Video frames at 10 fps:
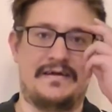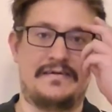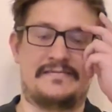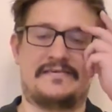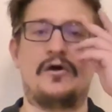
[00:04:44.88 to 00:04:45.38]

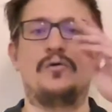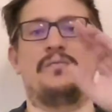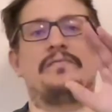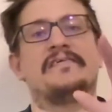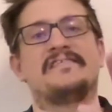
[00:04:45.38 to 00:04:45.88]
So,
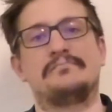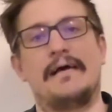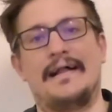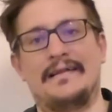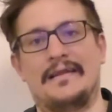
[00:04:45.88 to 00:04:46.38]
the
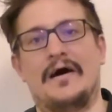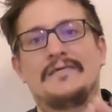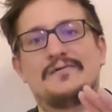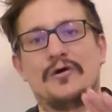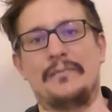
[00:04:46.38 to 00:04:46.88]
smell I'll
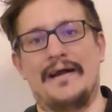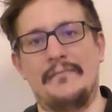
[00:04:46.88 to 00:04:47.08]
talk about